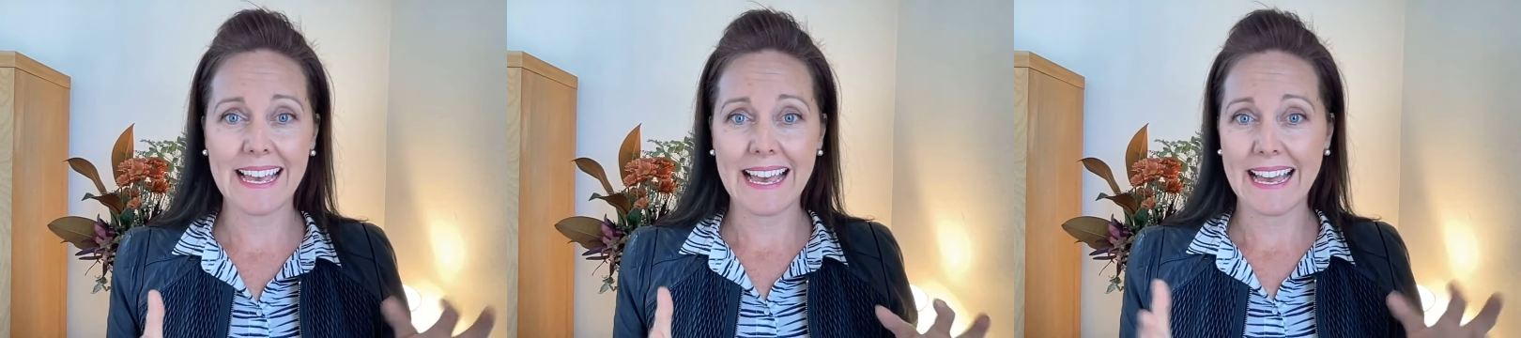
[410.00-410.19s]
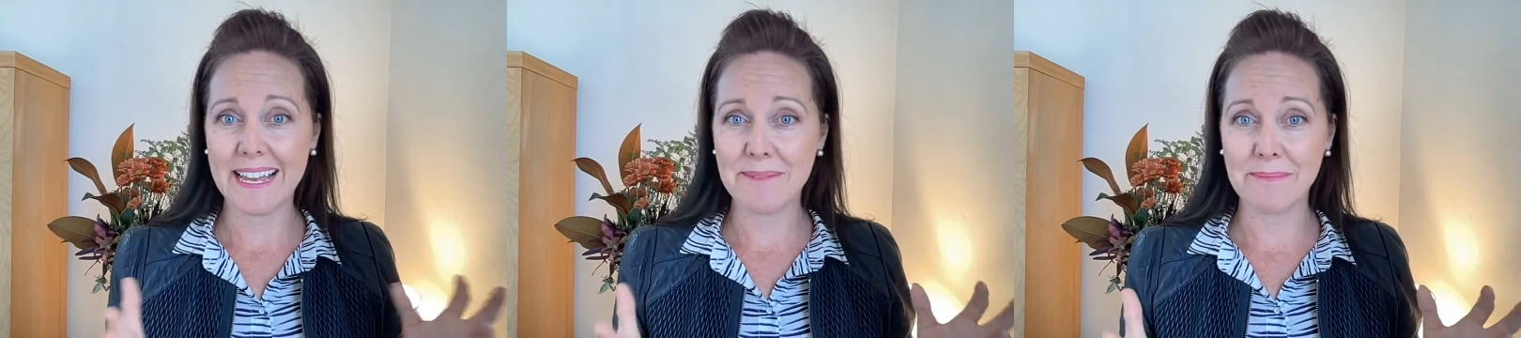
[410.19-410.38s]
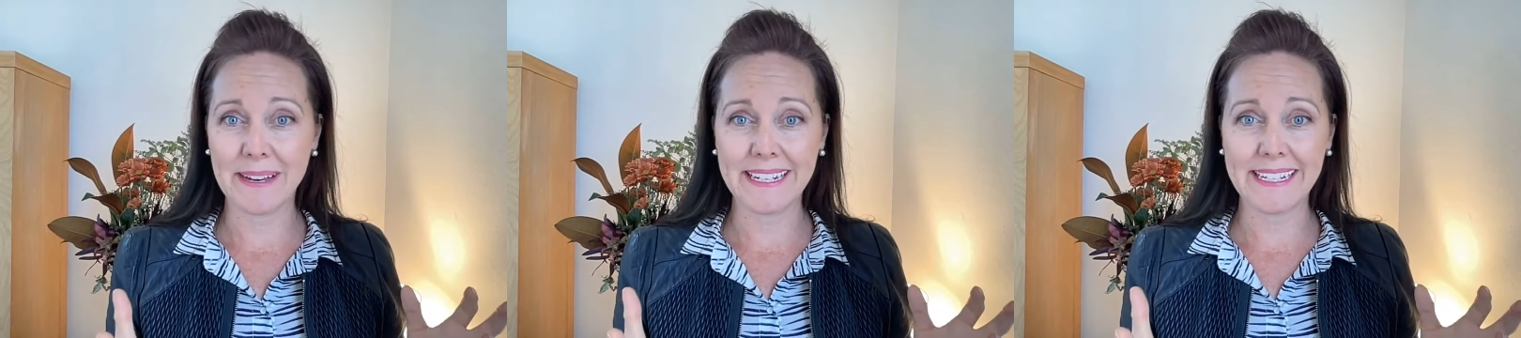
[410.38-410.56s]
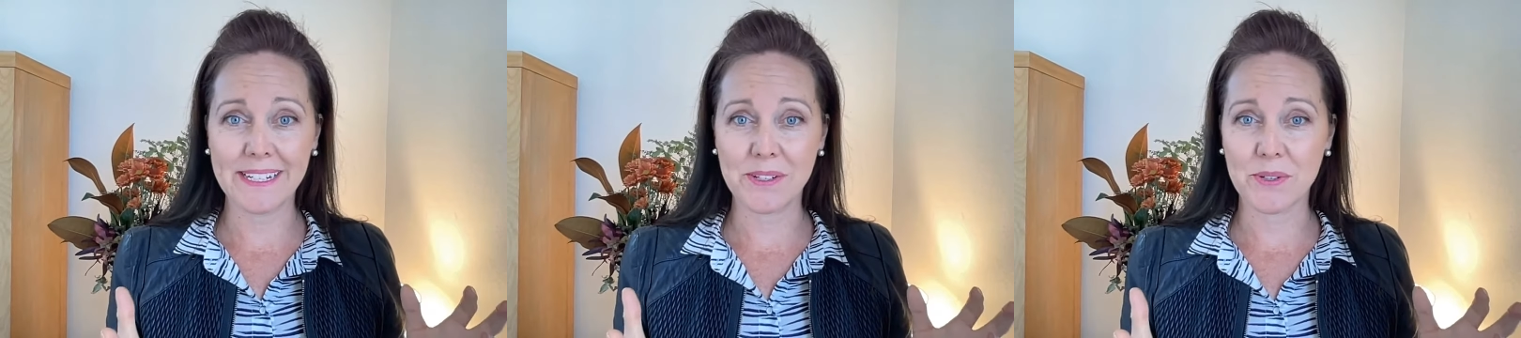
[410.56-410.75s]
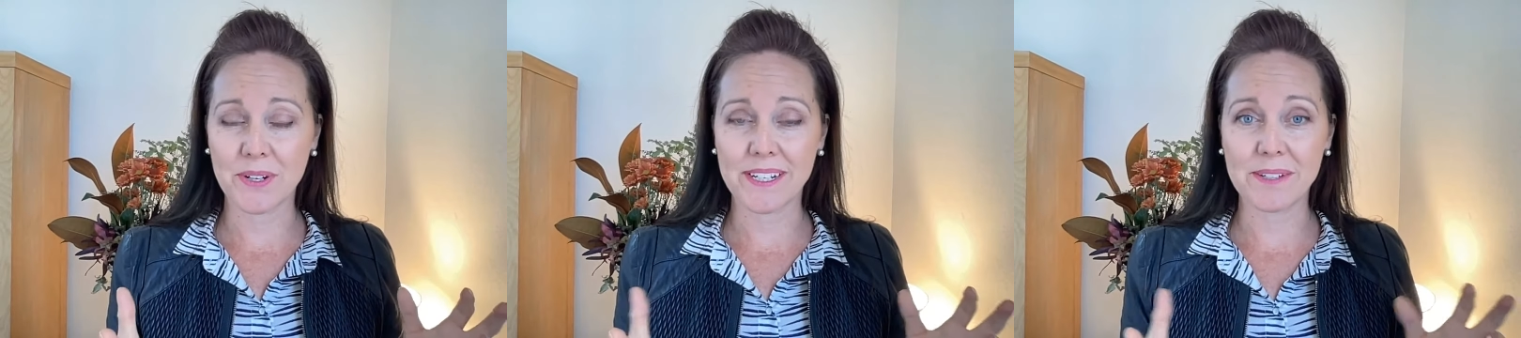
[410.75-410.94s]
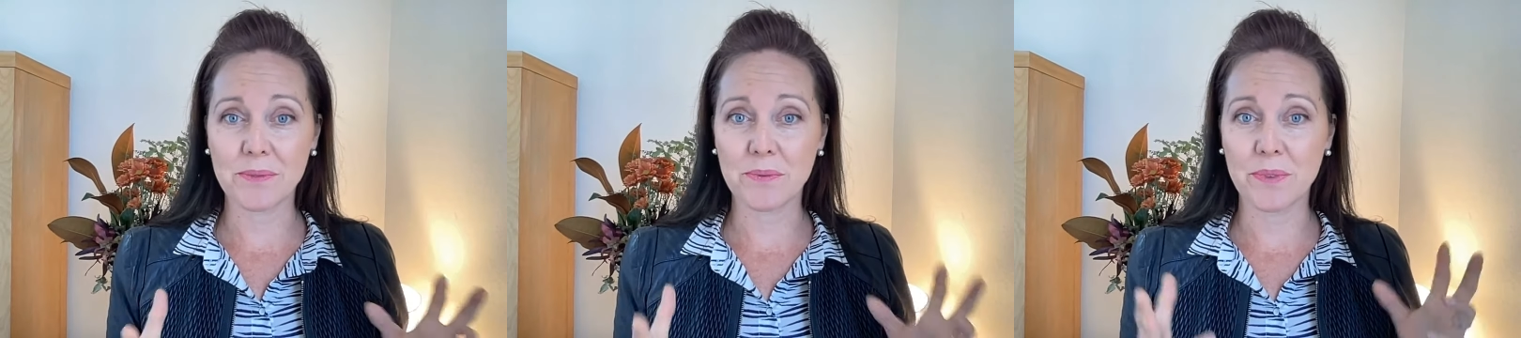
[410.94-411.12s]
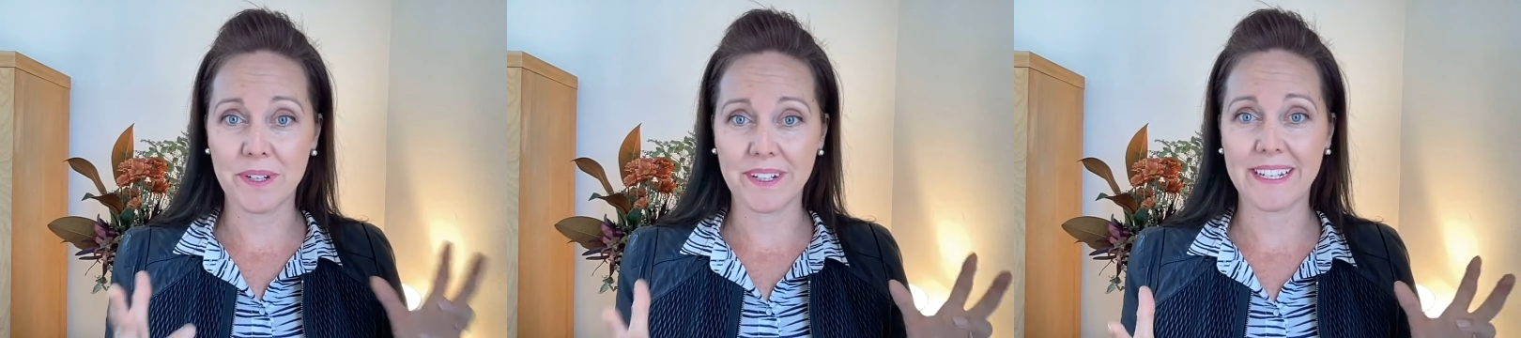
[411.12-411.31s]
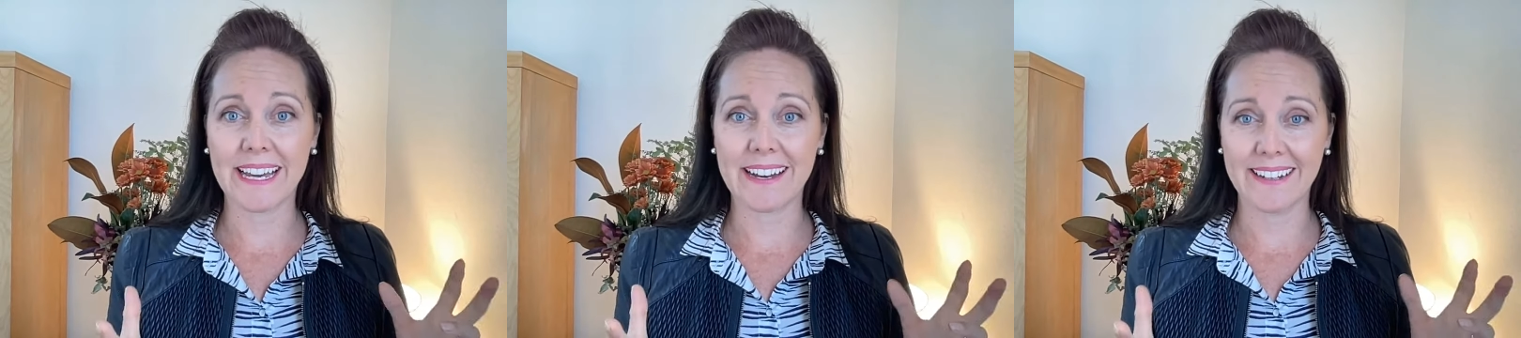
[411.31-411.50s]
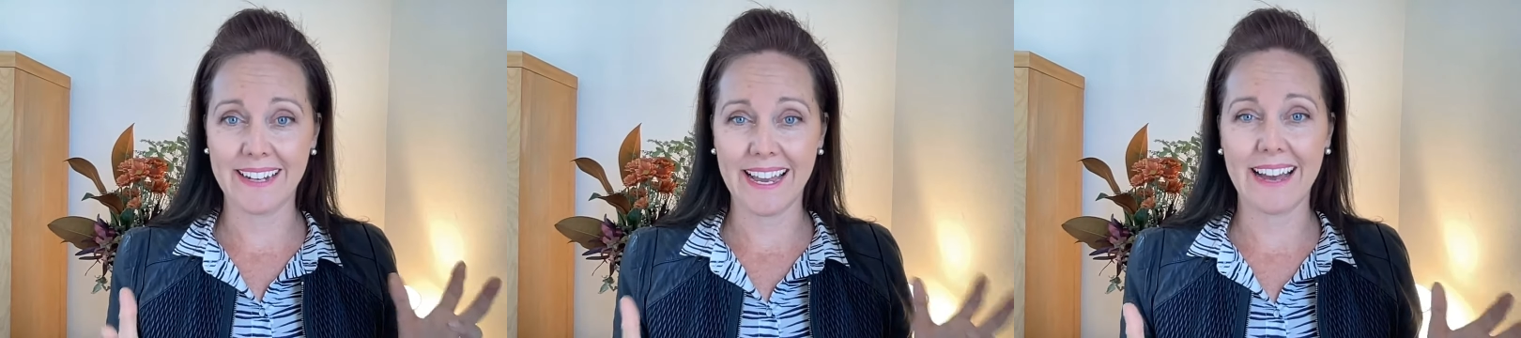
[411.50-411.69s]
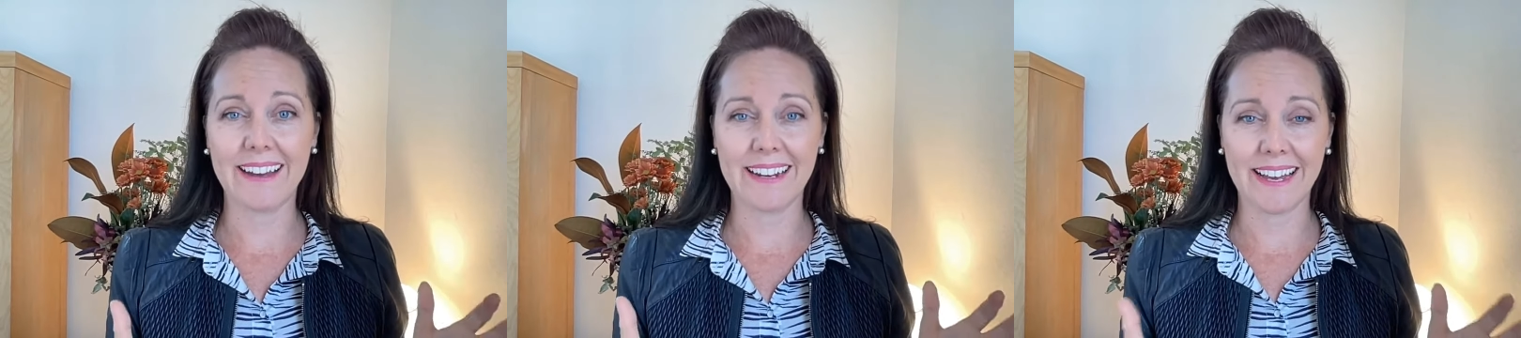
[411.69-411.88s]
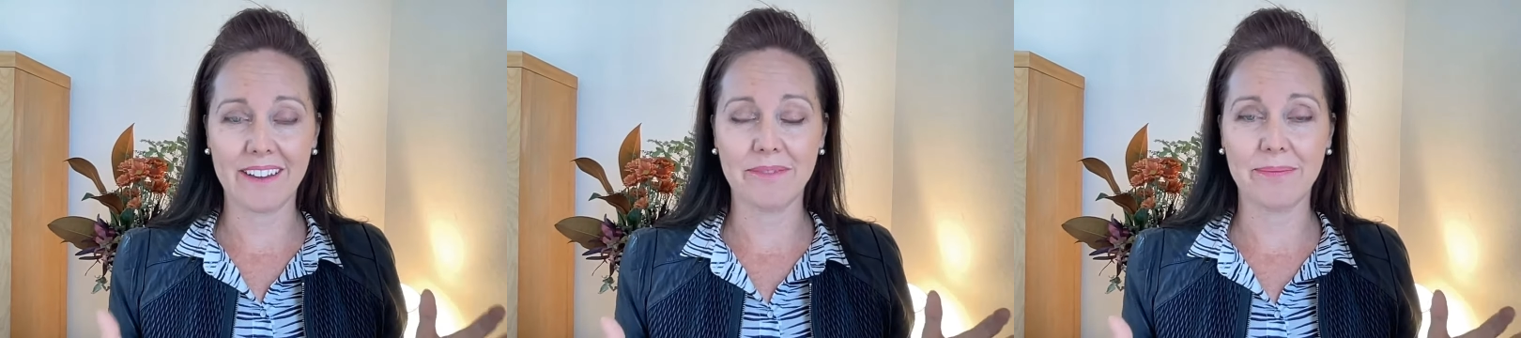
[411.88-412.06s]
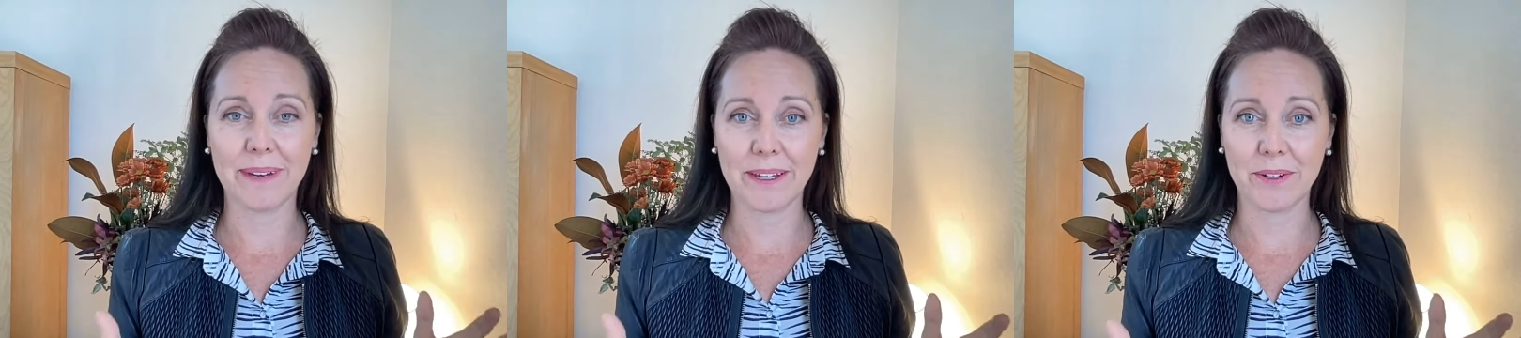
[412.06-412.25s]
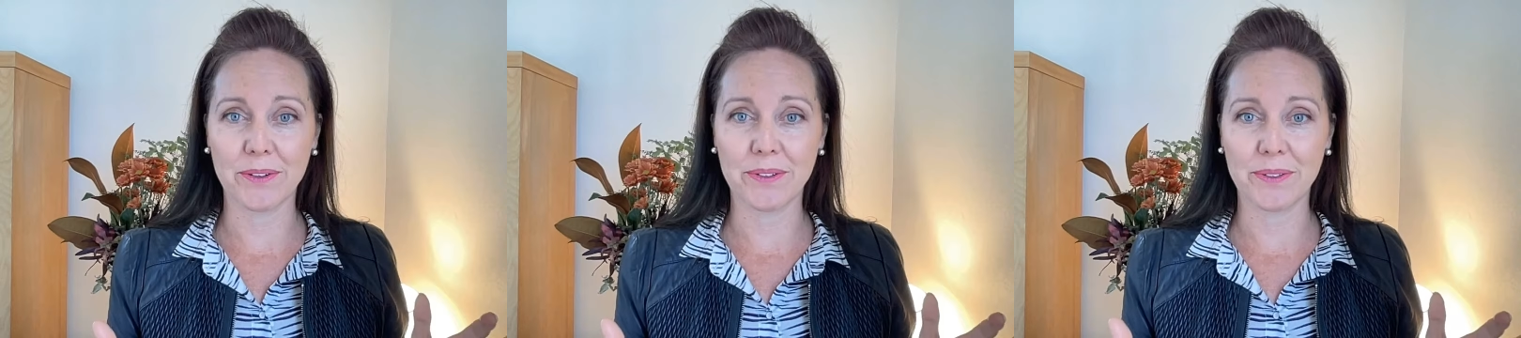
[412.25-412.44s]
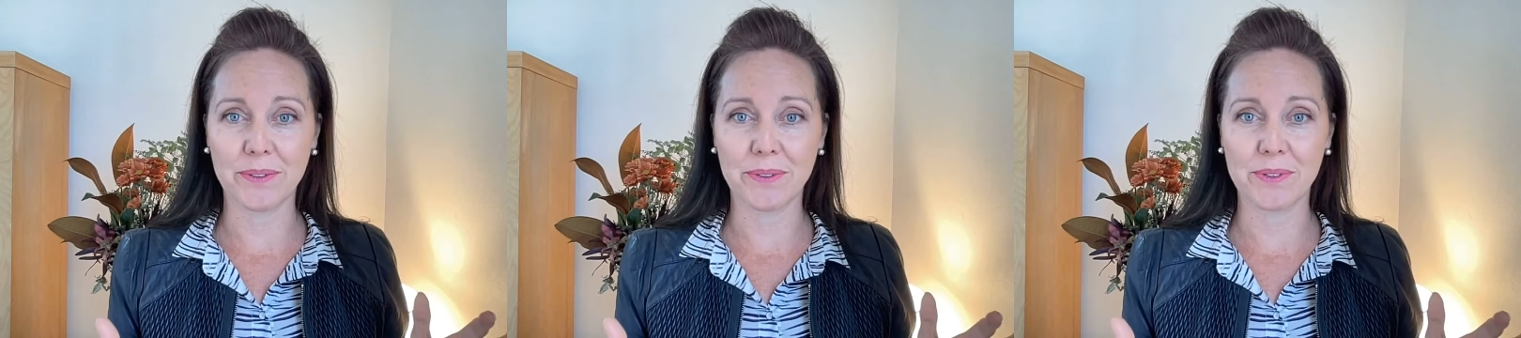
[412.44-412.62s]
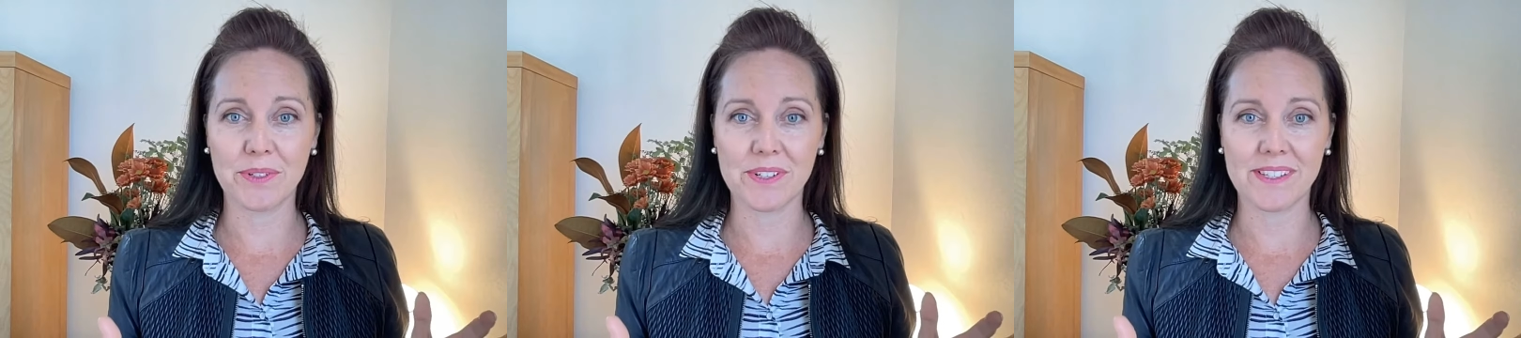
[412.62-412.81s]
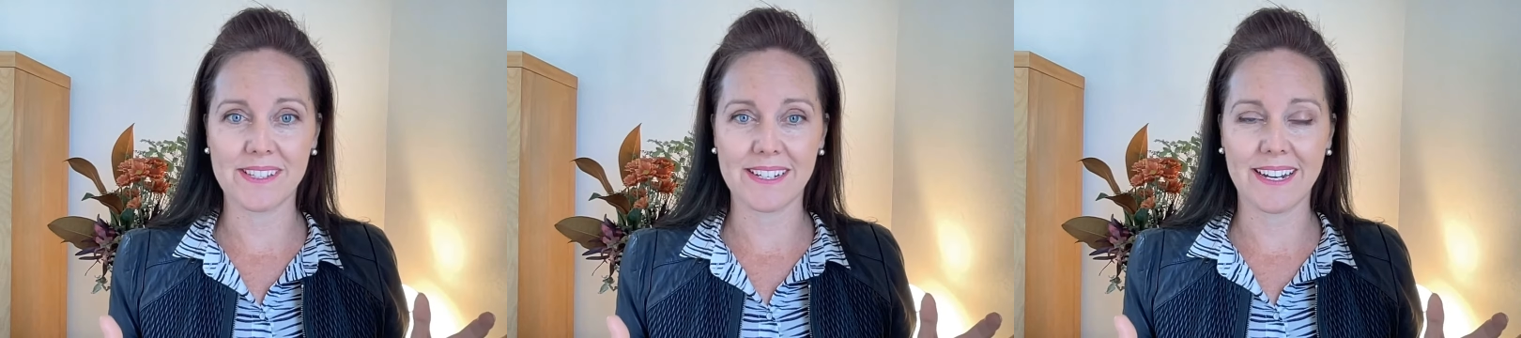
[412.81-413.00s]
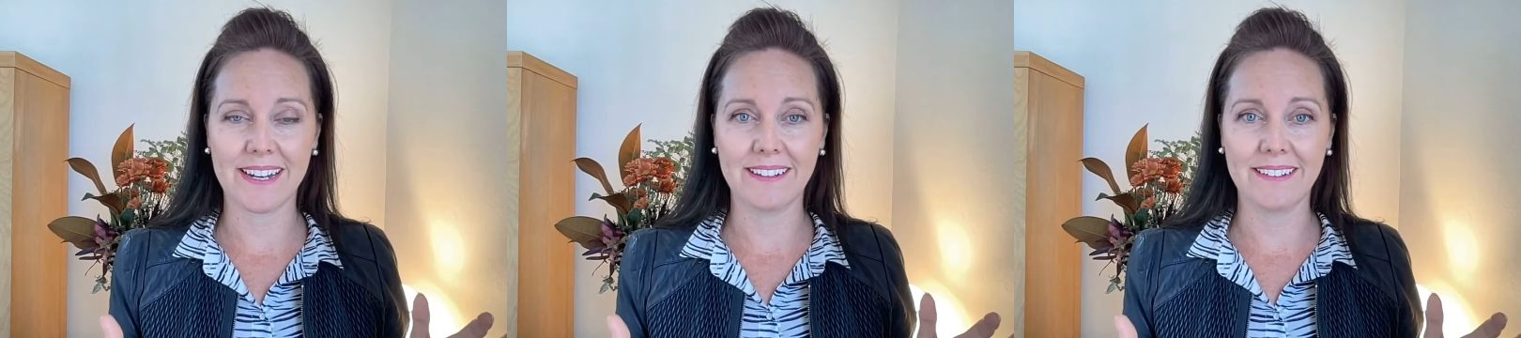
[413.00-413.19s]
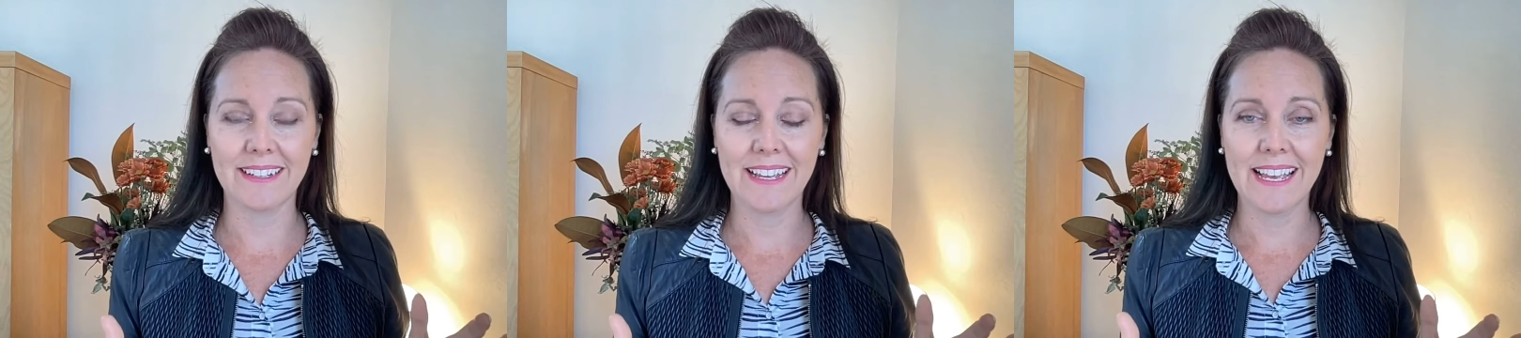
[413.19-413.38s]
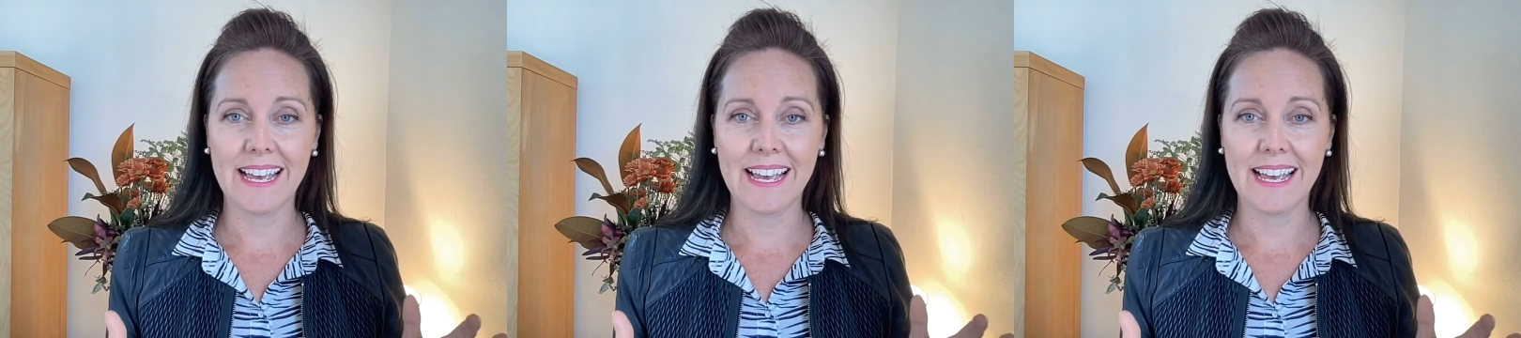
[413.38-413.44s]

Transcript: and money trying to work out how to have my own gorgeous style,